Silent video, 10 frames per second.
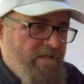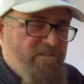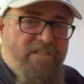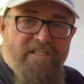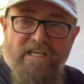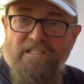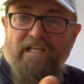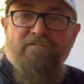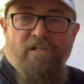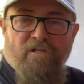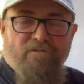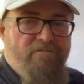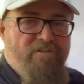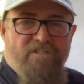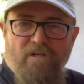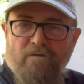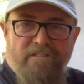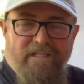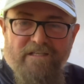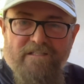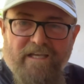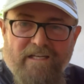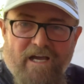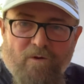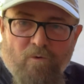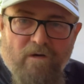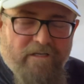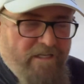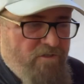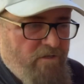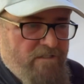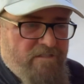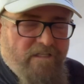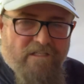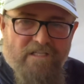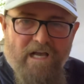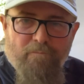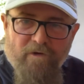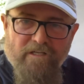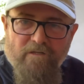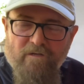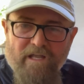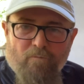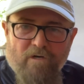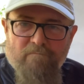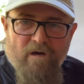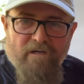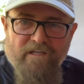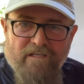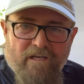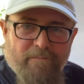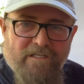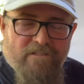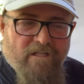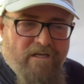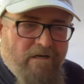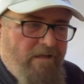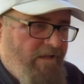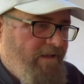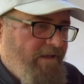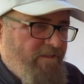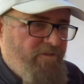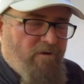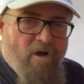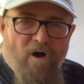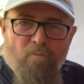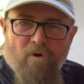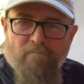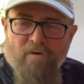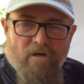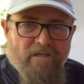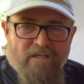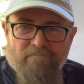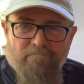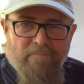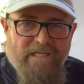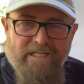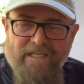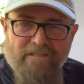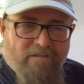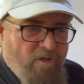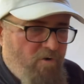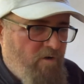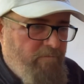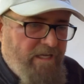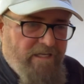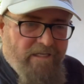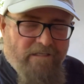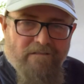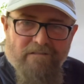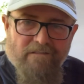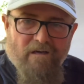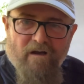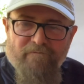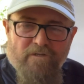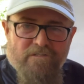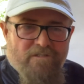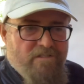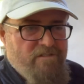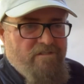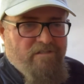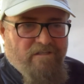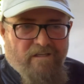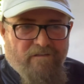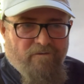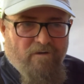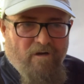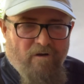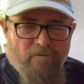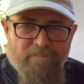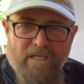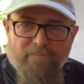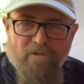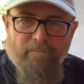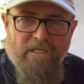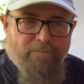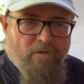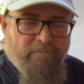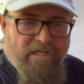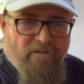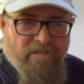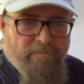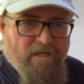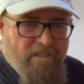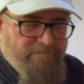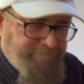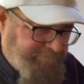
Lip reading: Success leaves clues. Just go to dsa.org and you can see the top 100 network marketing companies there. They're all warm market meeting, local meeting, conferences. They're all people to people, belly to belly.